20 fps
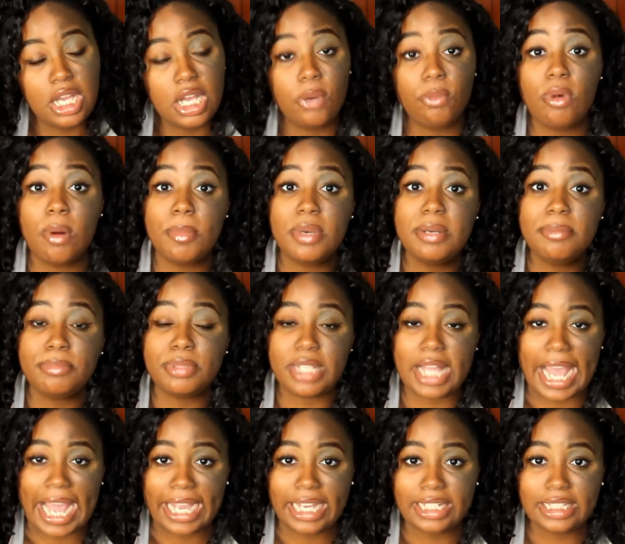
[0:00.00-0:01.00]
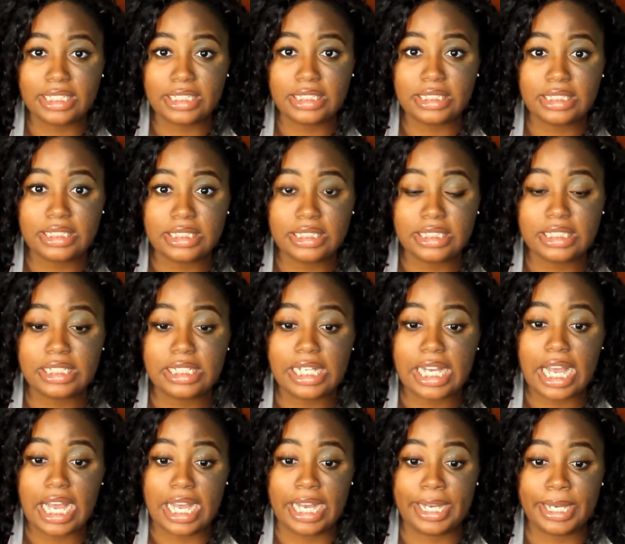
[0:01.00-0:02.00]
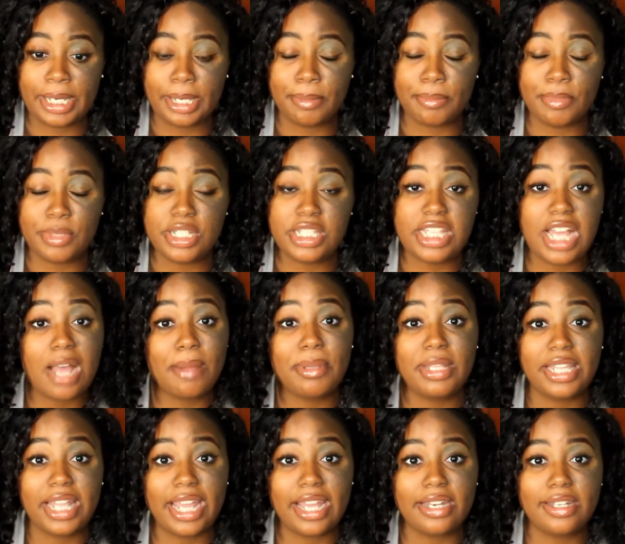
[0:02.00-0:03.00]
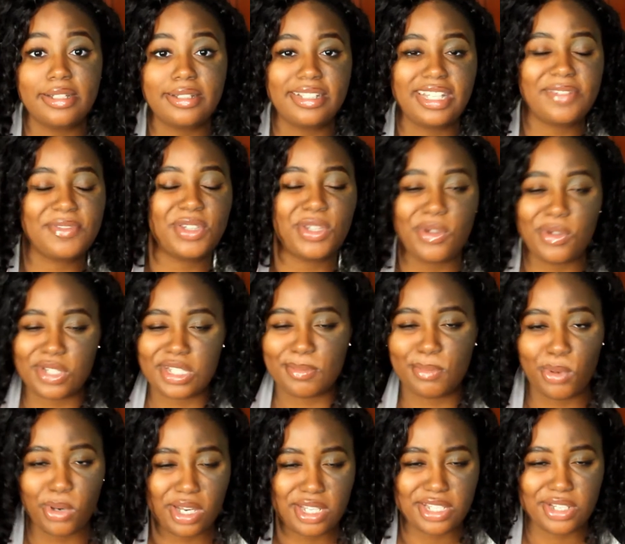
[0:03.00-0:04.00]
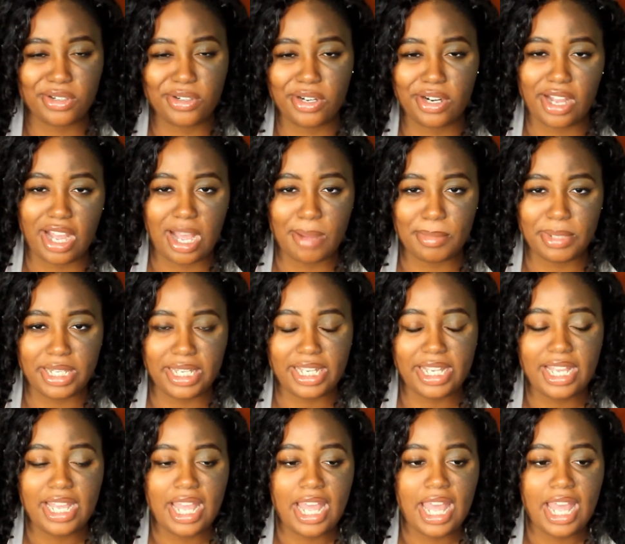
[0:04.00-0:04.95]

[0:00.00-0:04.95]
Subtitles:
Woman in Black, Zombieland, even though it's more considered a comedy.